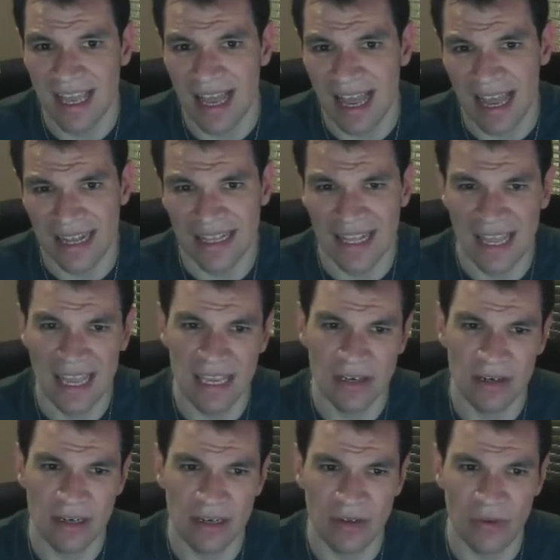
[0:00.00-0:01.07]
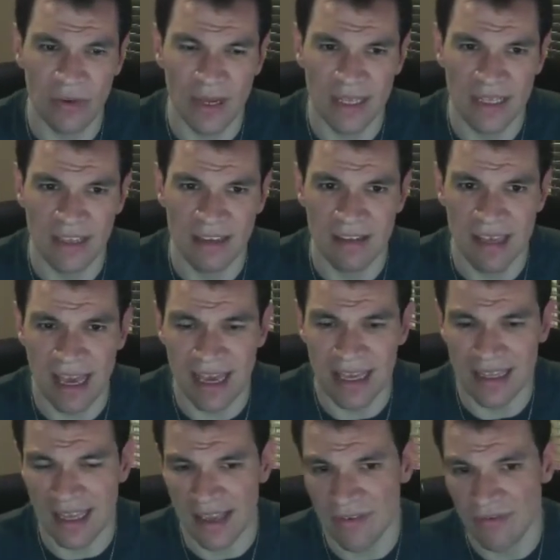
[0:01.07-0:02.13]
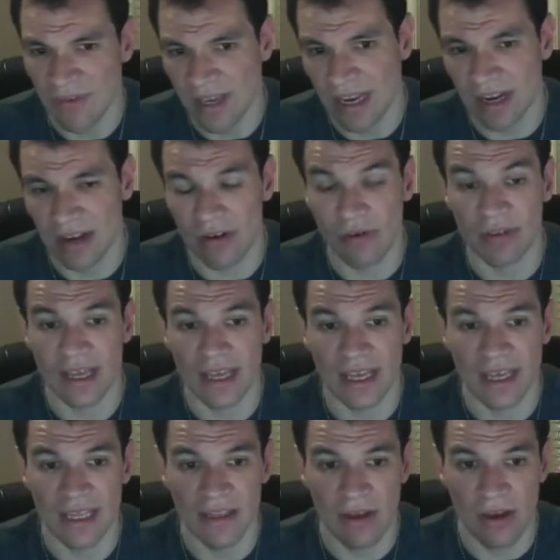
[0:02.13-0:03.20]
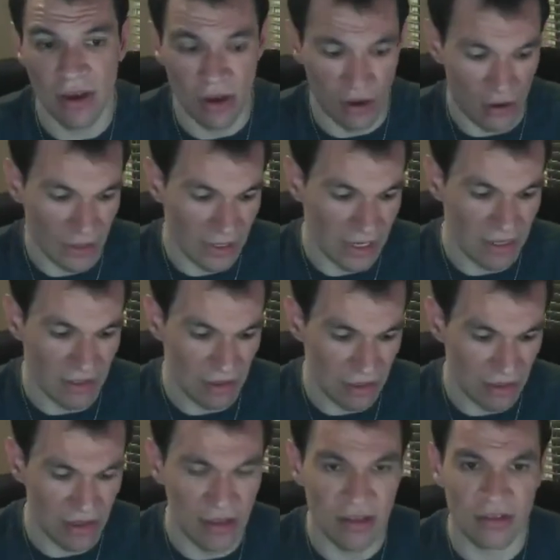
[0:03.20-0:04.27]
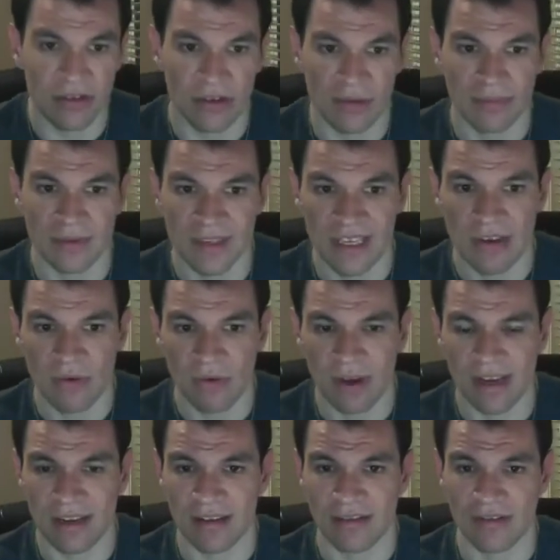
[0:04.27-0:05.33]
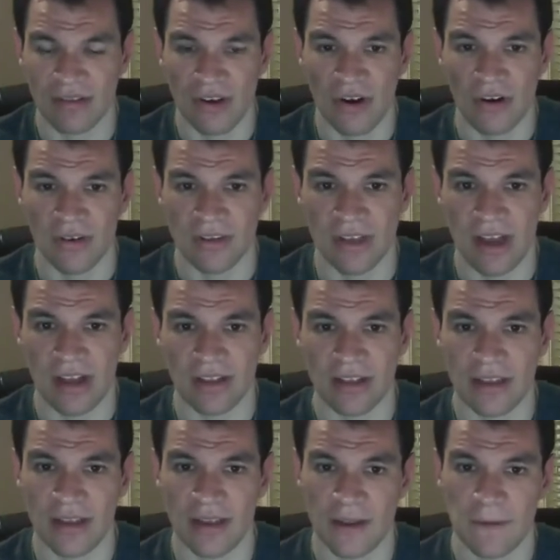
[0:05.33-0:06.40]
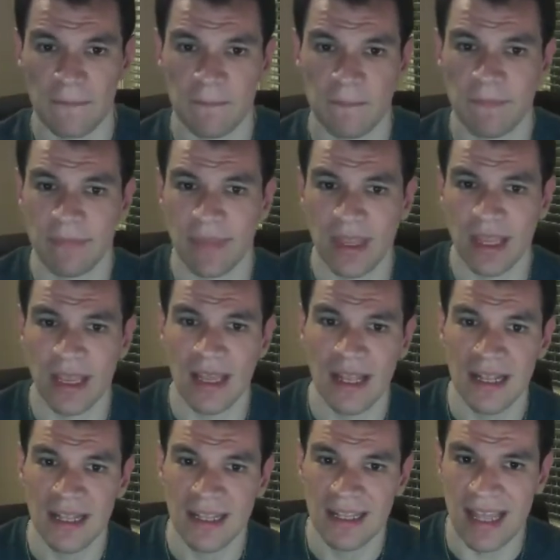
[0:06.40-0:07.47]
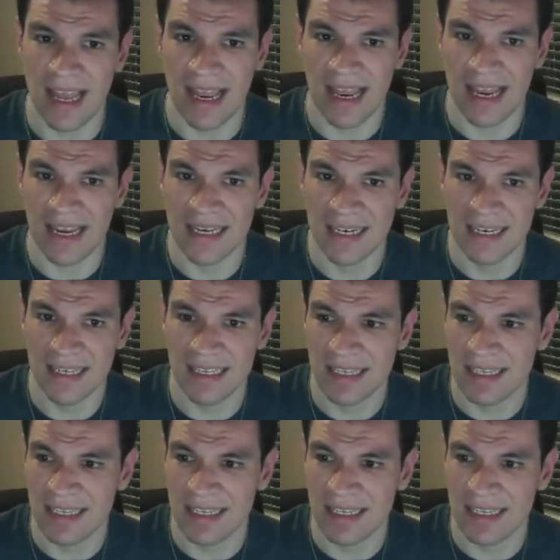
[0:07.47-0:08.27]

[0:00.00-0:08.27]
and then we decide if included on the subsequence or not. Then